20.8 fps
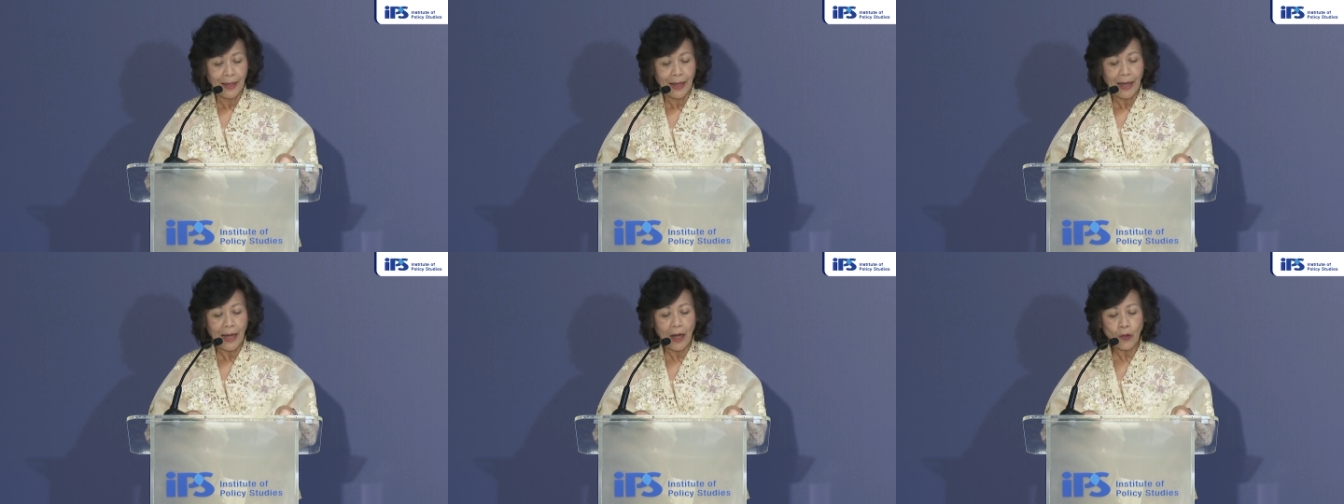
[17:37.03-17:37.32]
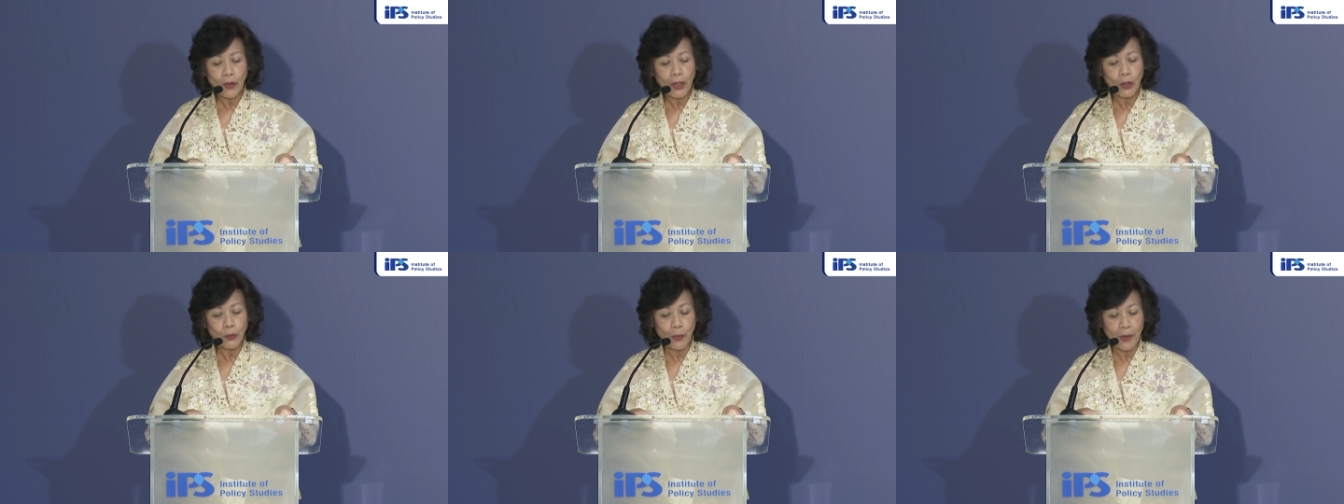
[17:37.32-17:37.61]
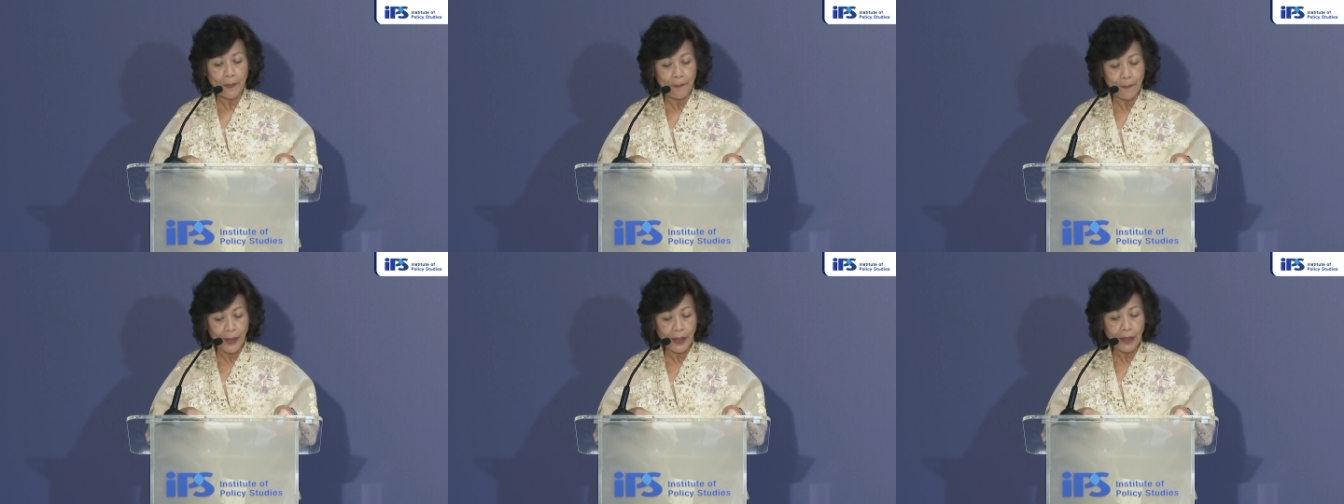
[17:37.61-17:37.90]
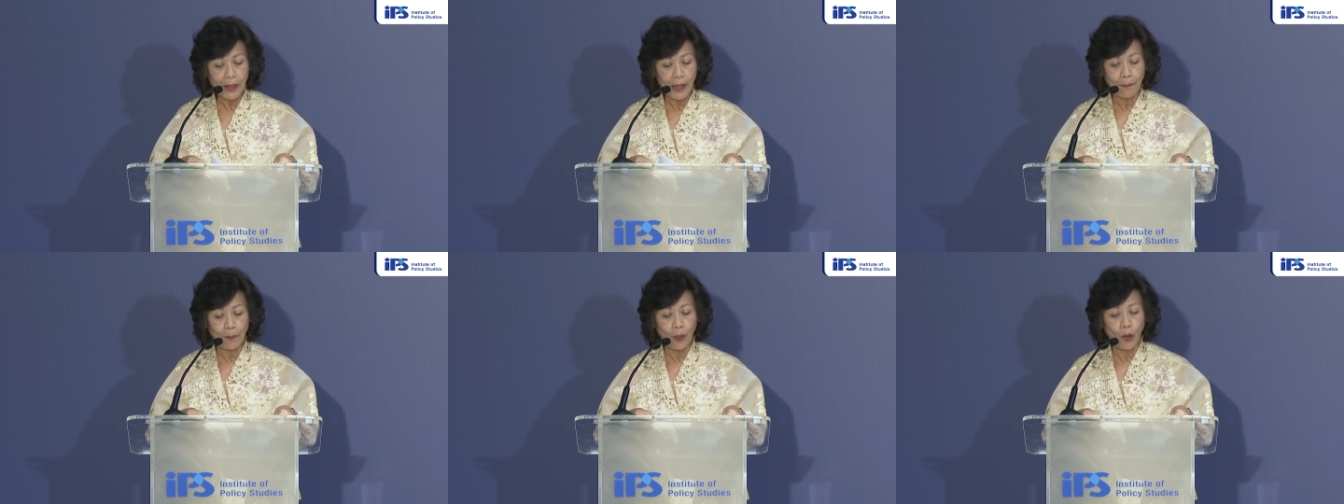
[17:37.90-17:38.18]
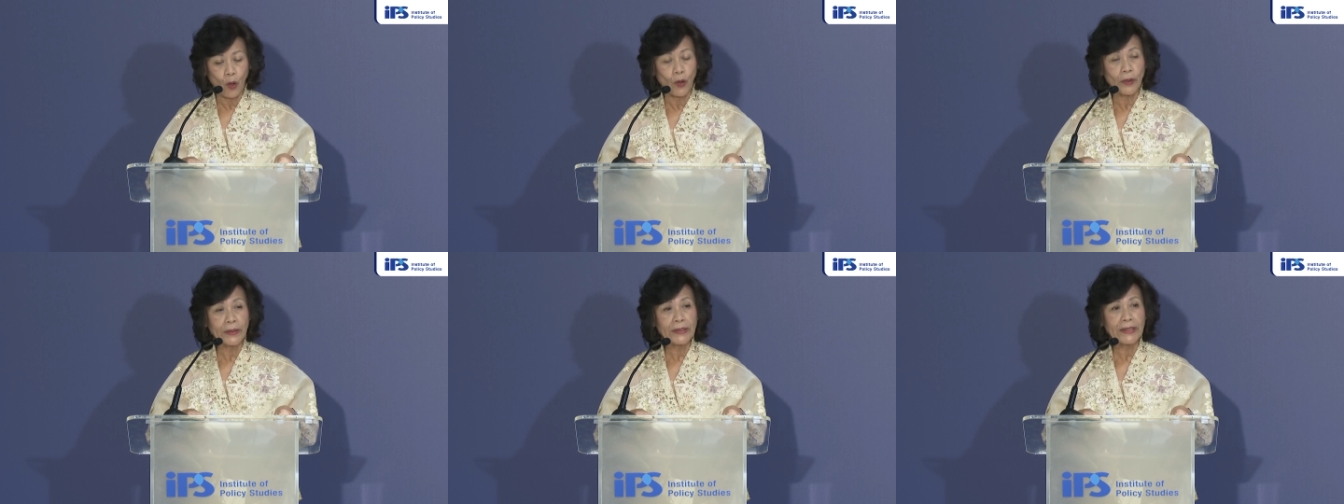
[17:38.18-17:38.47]
how can we build
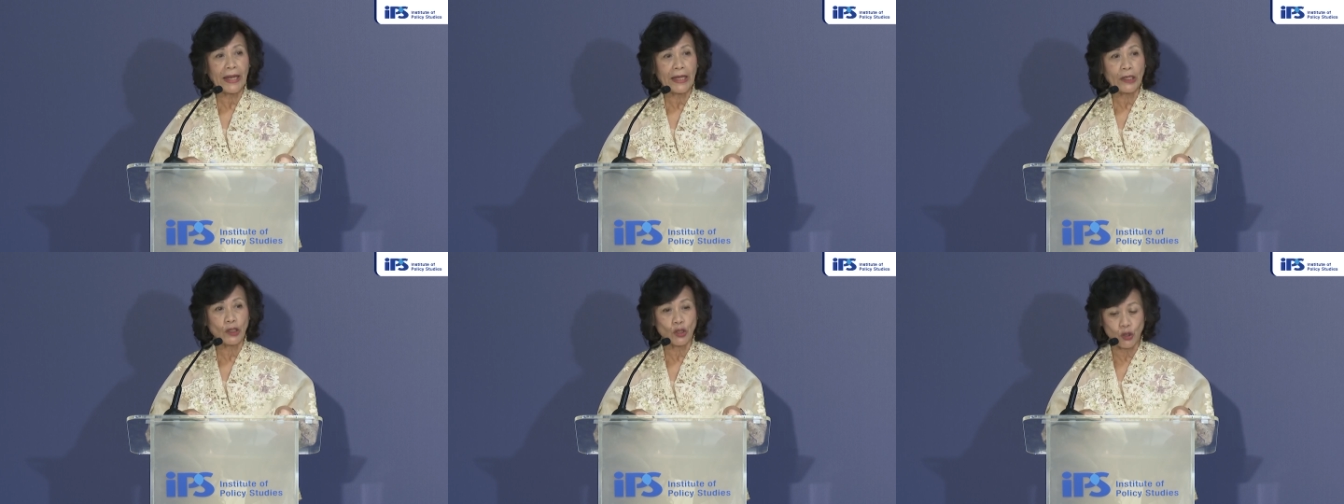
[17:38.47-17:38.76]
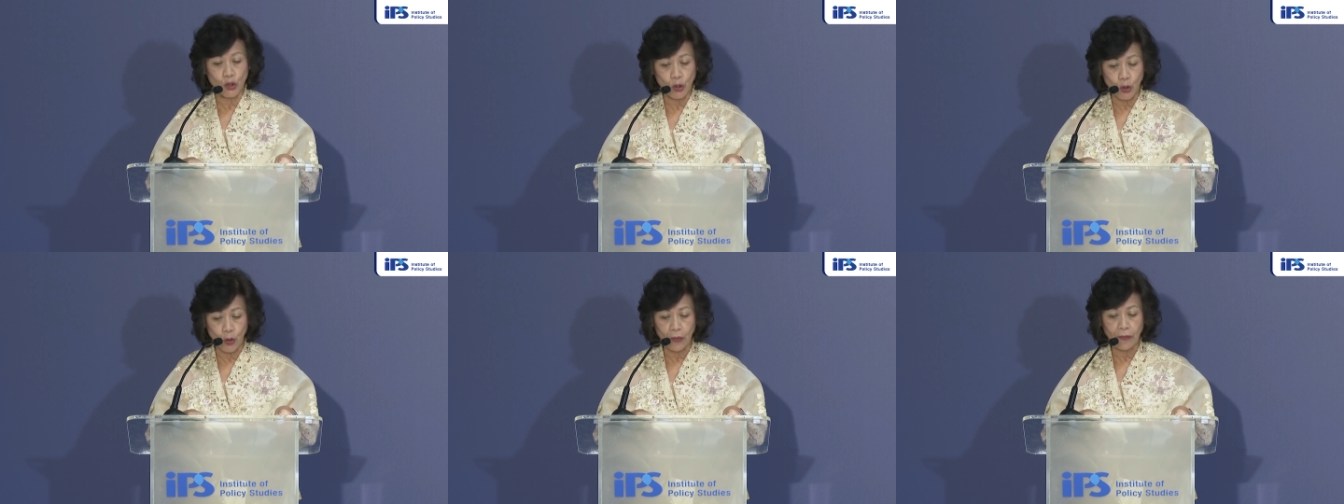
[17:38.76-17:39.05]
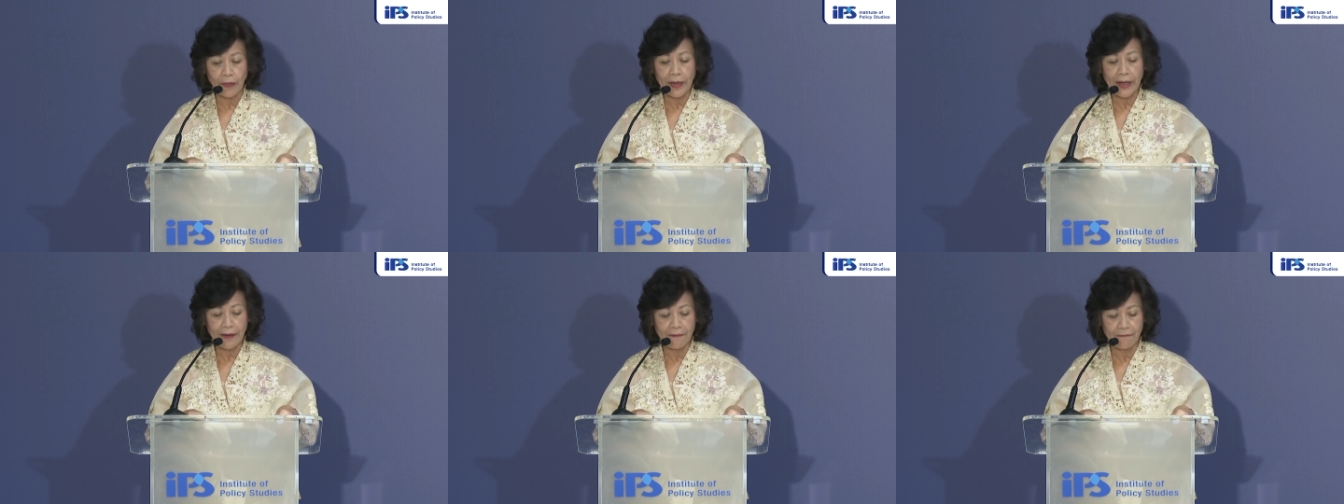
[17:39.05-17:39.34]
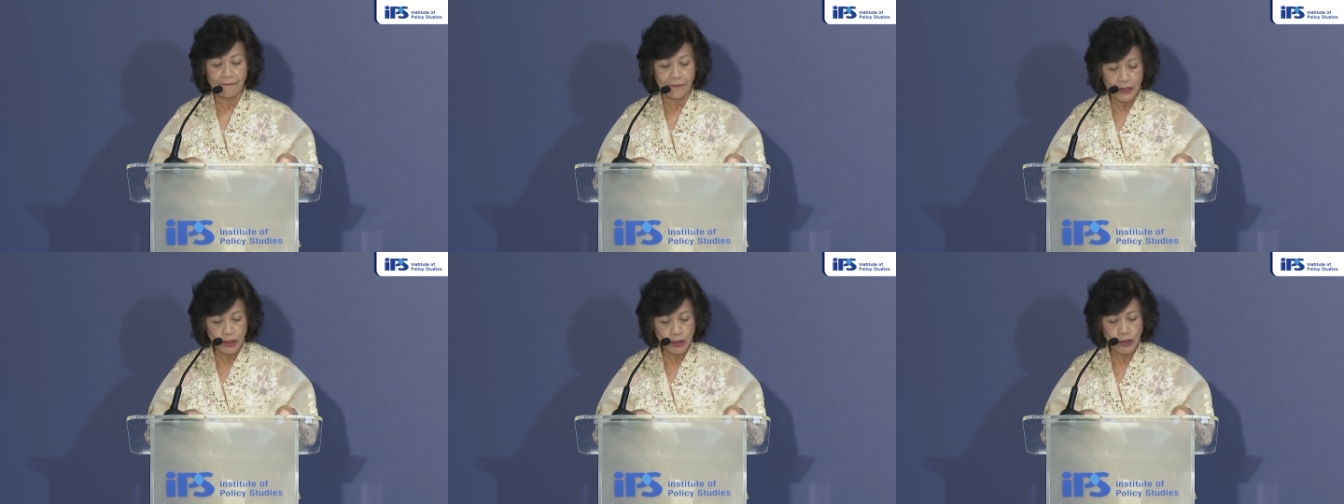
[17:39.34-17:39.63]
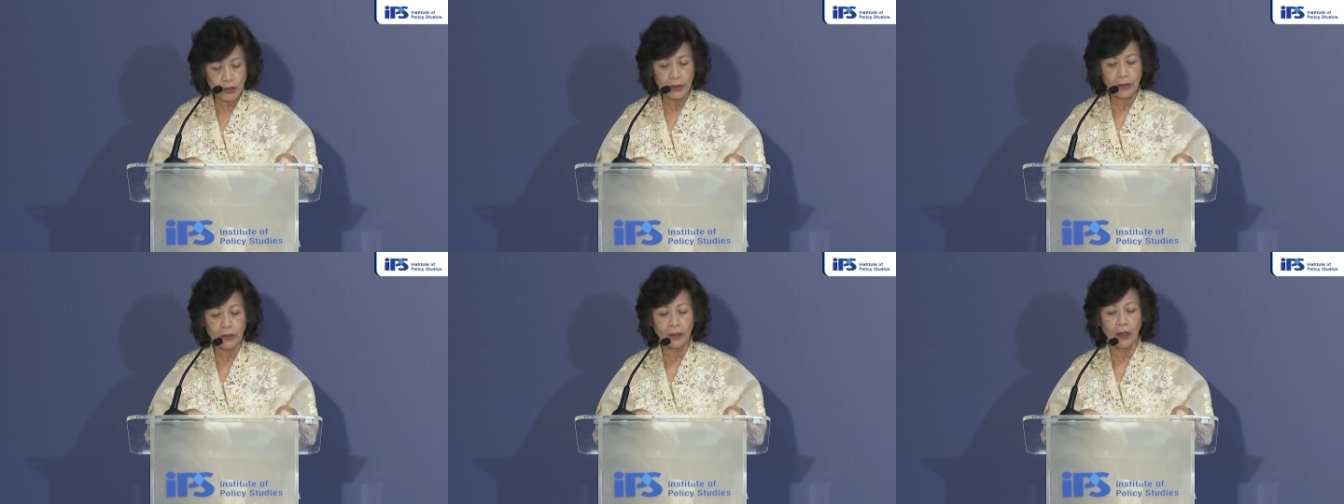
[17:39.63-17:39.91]
upon the enduring
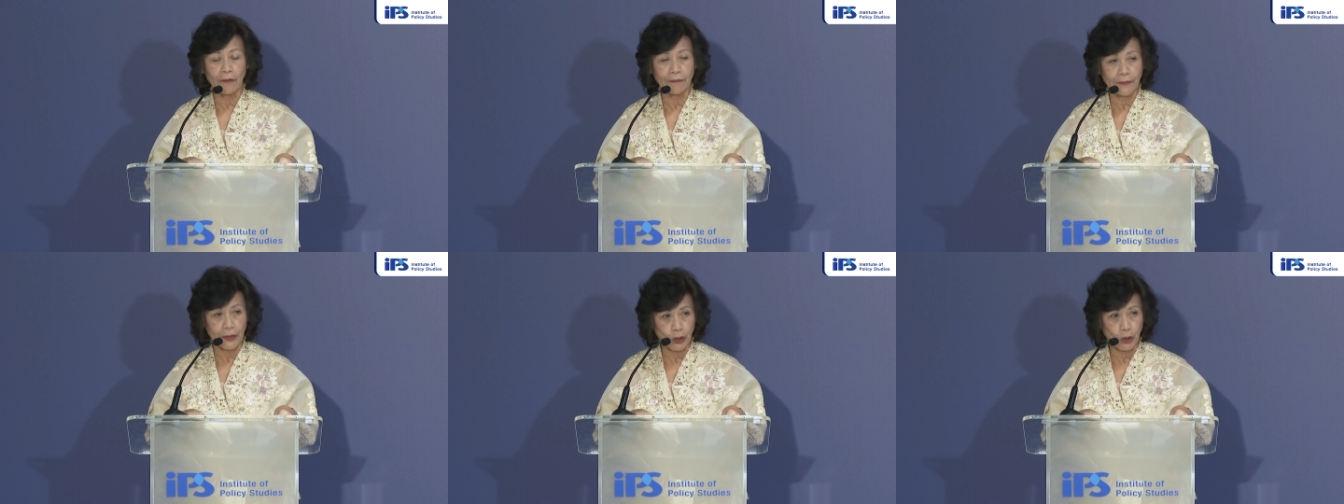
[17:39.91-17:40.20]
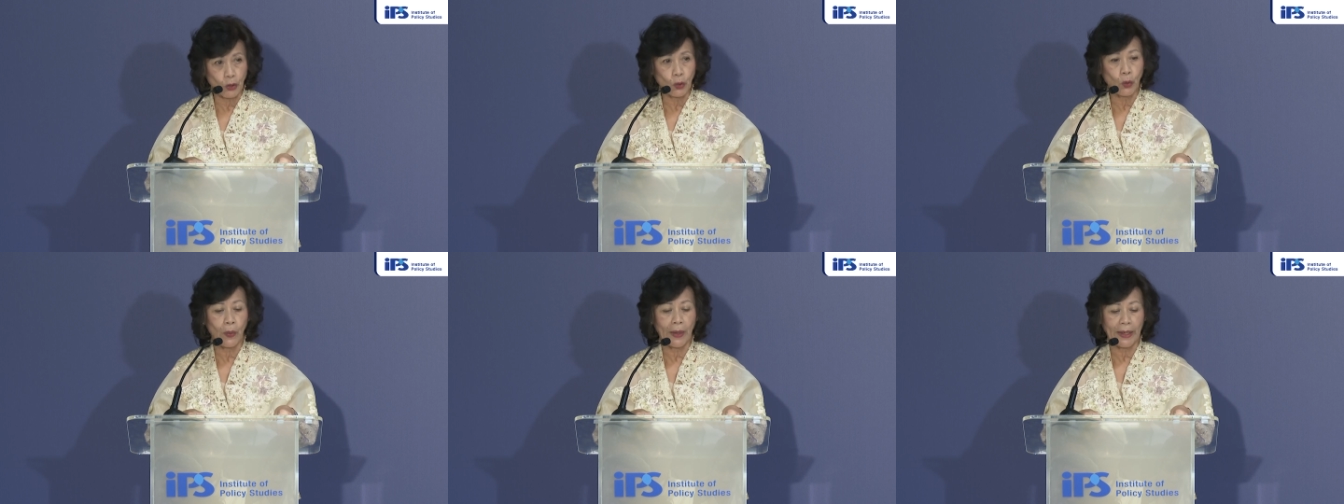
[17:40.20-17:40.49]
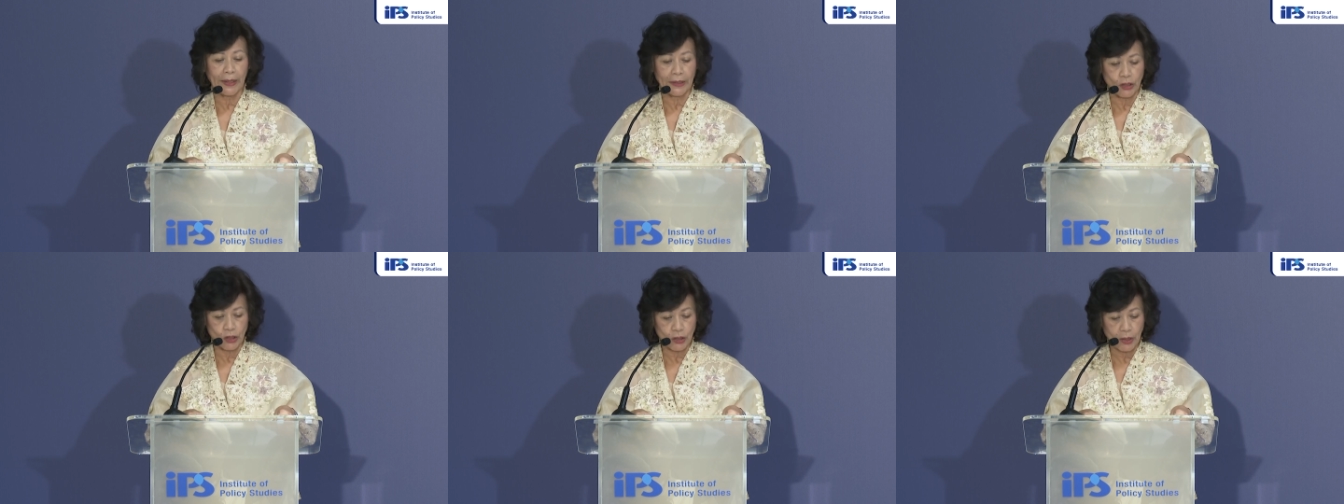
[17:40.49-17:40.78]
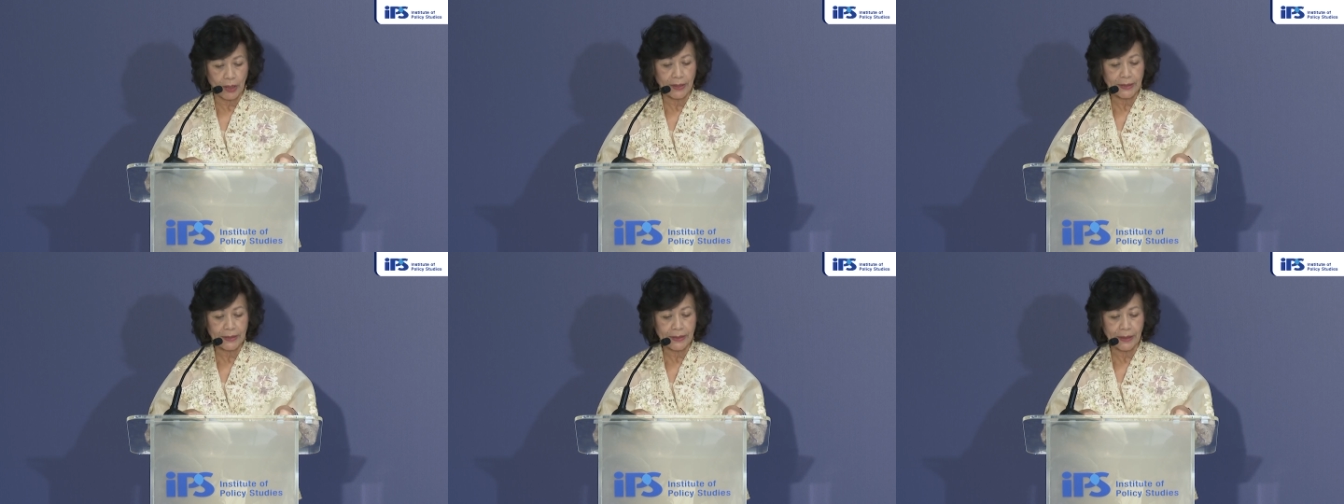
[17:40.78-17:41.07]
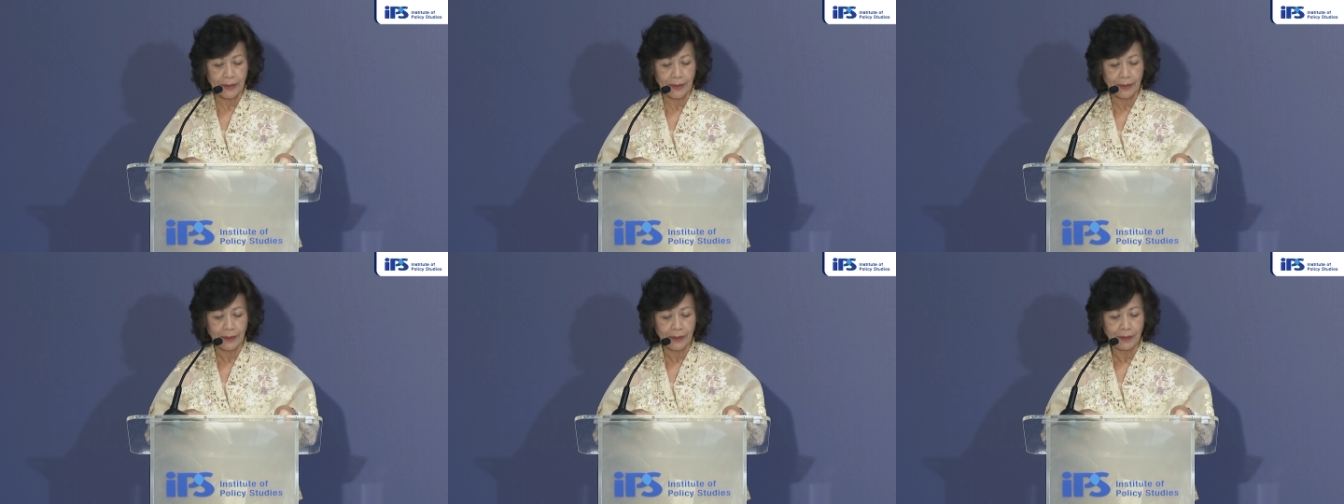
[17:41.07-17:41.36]
vision of the UN Charter